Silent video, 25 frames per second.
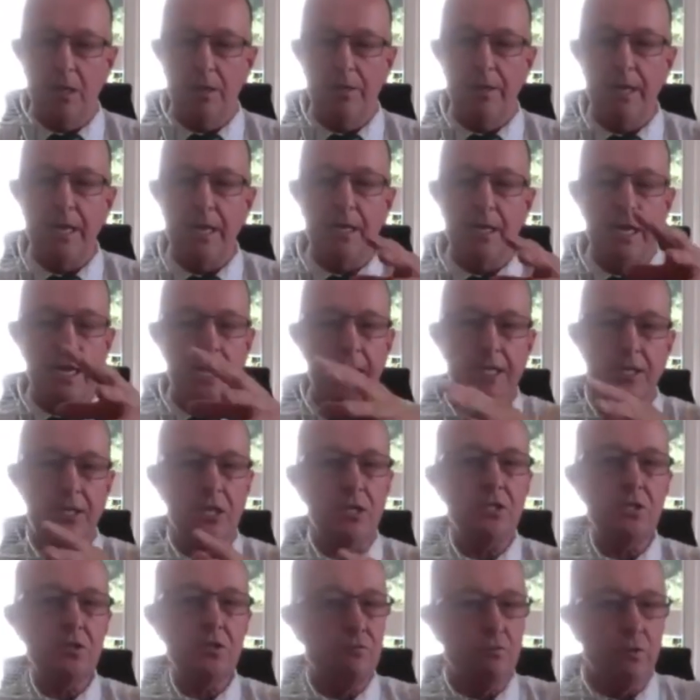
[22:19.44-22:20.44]
then he
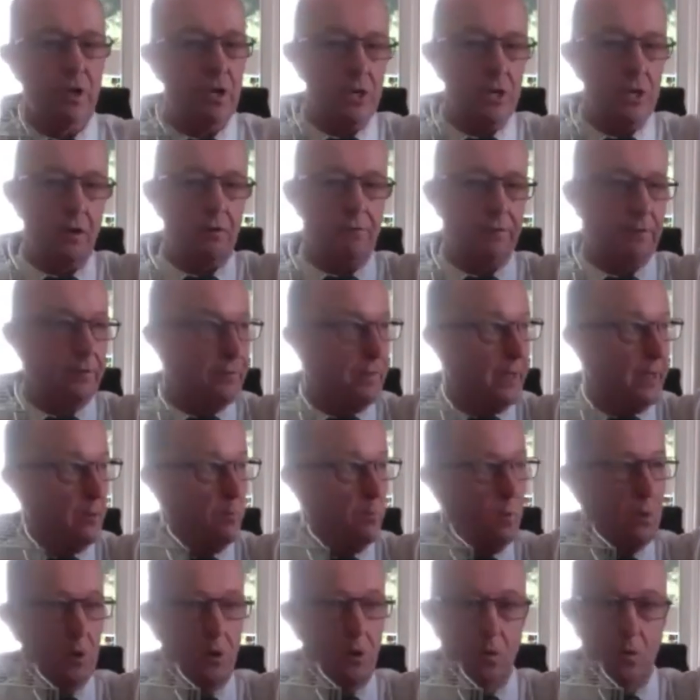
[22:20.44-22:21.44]
doesn't run off and think,
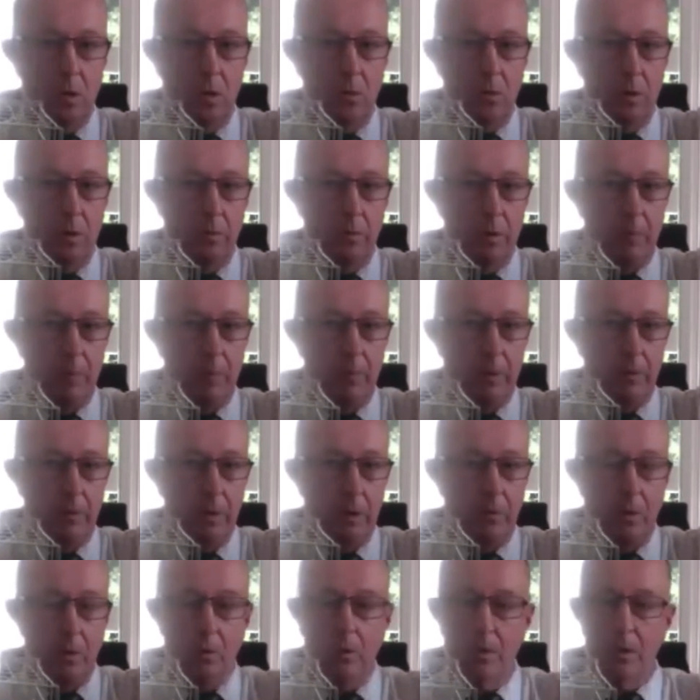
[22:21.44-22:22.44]
whoa, whoa, whoa, whoa, whoa,
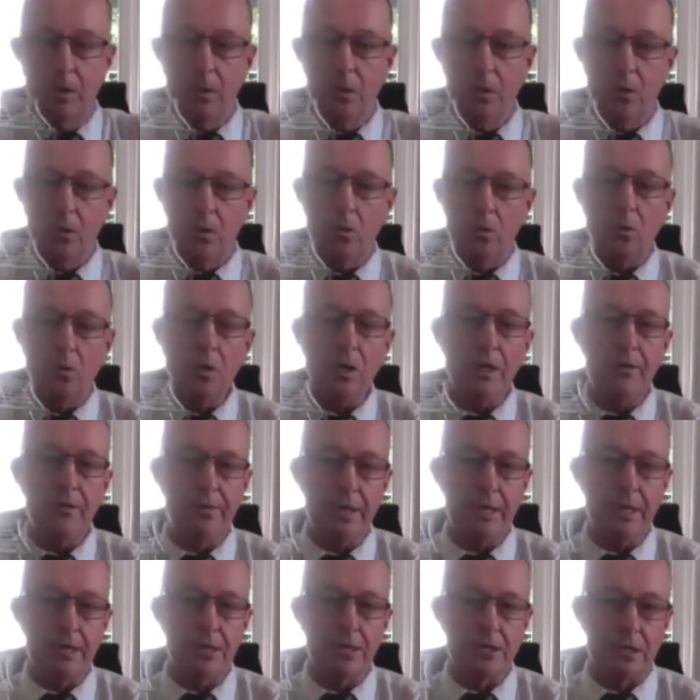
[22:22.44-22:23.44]
whoa. All he
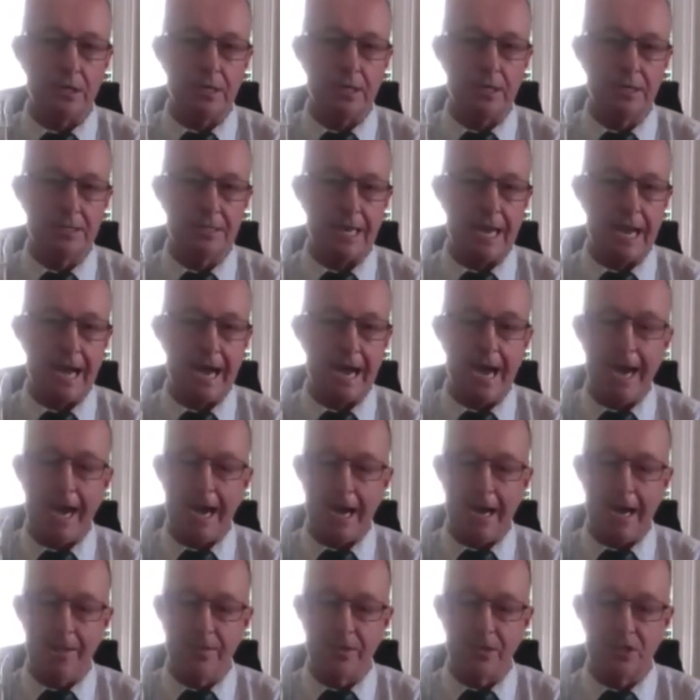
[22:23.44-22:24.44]
thinks is,
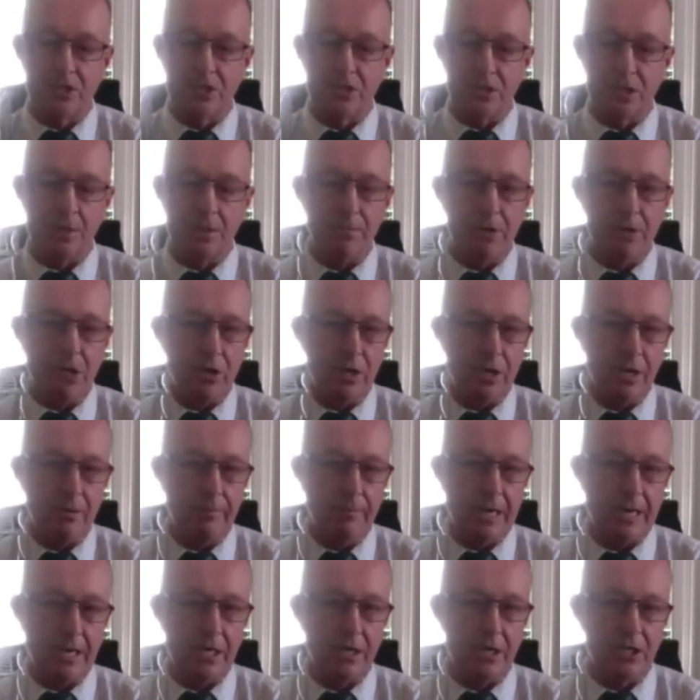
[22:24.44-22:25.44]
there's some kind of
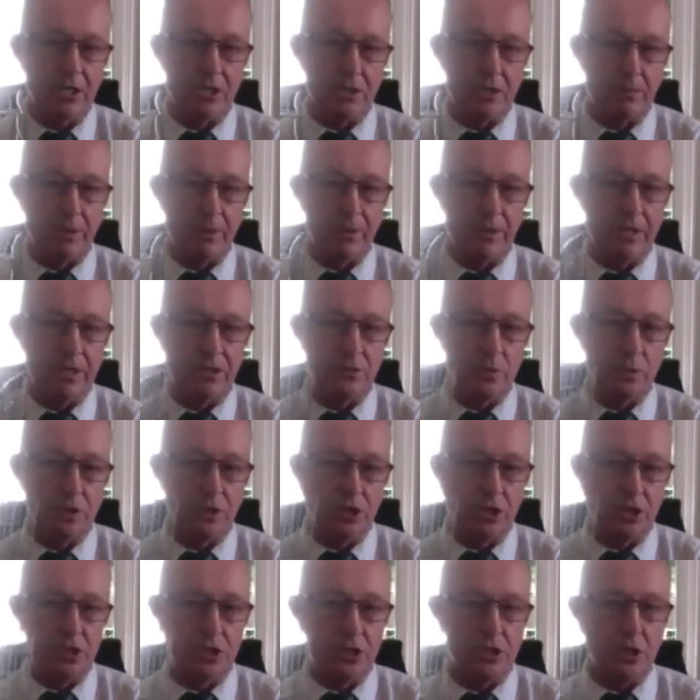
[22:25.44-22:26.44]
mechanism on this
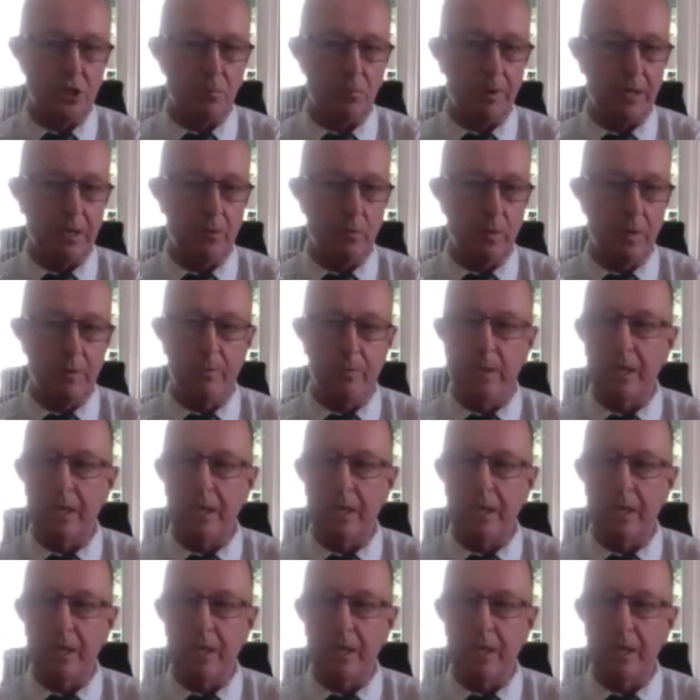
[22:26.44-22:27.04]
which is stopping me